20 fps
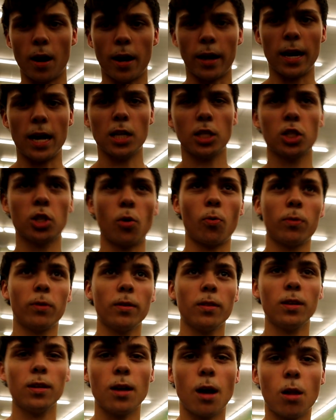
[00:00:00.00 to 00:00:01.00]
Alright guys, so we're
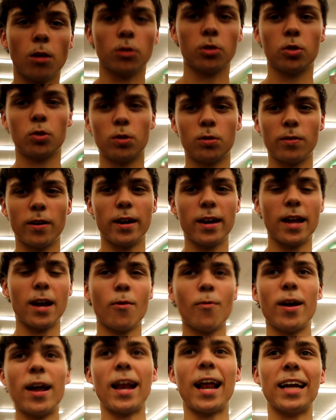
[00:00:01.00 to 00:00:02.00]
in the dollar store right
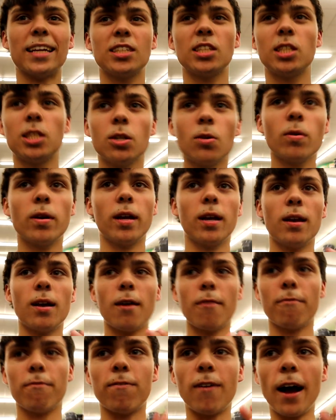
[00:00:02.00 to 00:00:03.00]
now and I still
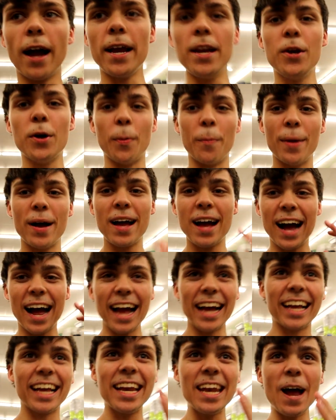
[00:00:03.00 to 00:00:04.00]
cannot find them.
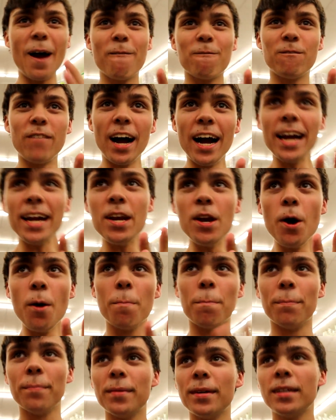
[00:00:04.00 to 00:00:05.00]
I cannot find
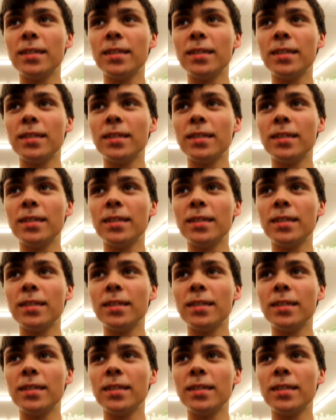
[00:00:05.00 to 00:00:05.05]
them.